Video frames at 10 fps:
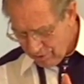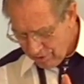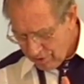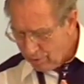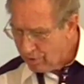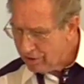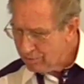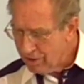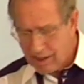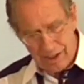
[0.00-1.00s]
body,
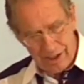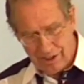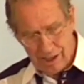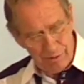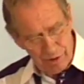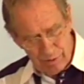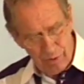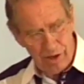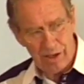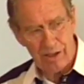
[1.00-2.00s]
not with water,
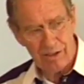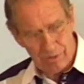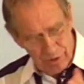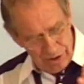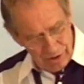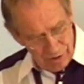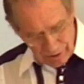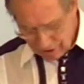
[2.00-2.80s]
with the Holy Spirit.